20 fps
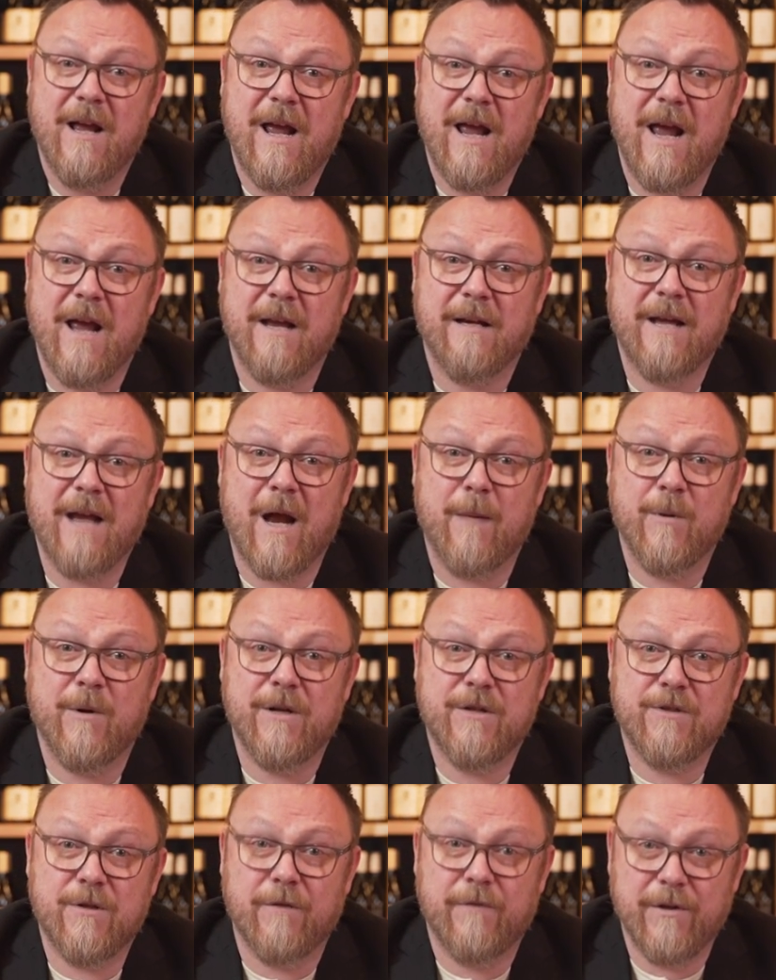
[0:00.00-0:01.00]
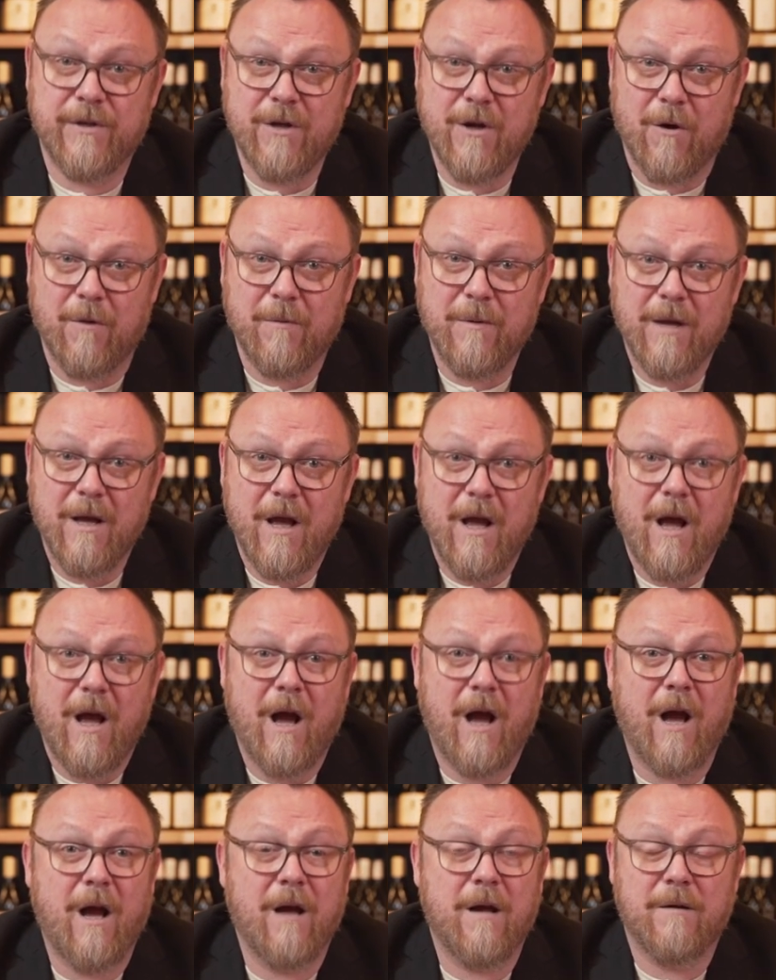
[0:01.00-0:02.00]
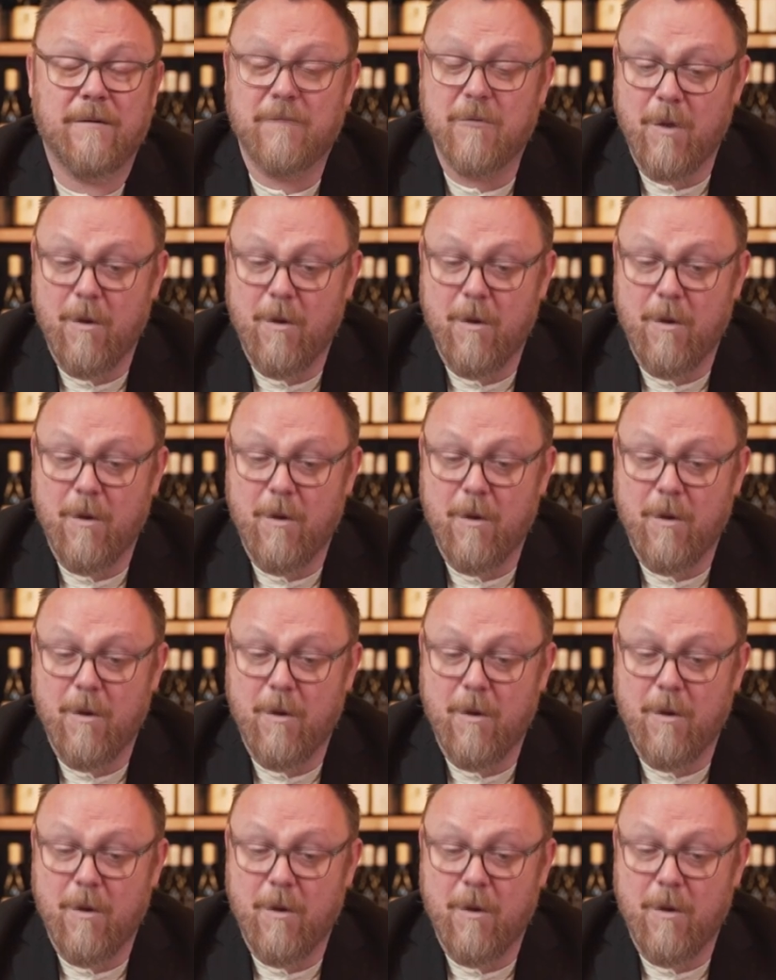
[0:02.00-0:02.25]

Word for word: and Cabernet Sauvignon. Uh,